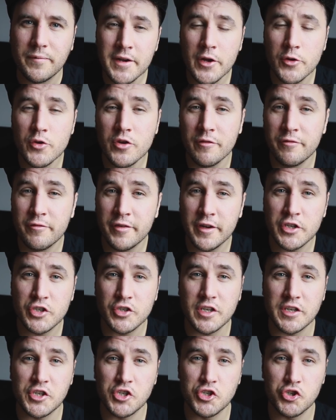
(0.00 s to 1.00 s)
Now you can fish
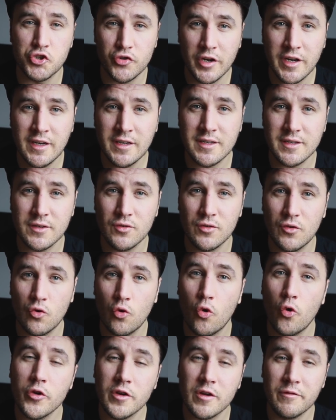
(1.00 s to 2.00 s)
this straight,
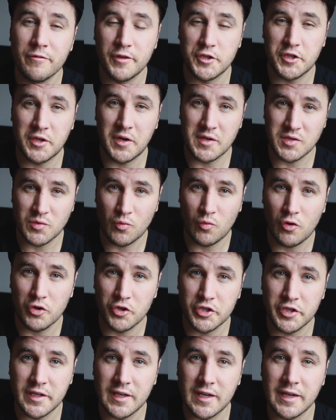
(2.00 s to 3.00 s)
or you can fish it as a
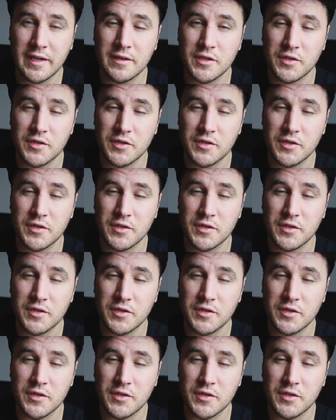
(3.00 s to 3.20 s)
washing line.